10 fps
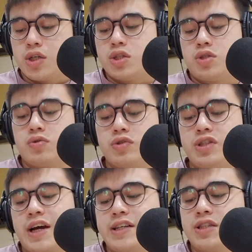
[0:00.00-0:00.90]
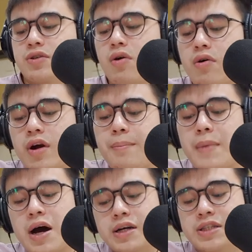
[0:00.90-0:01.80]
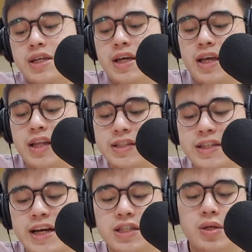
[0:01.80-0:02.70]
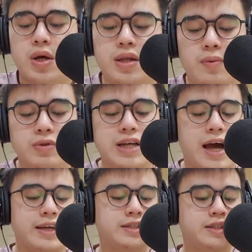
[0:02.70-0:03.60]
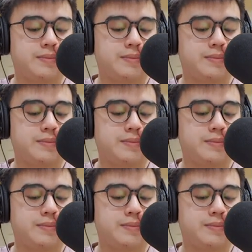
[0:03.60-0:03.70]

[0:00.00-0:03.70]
So Jai scored a marks in the test that was higher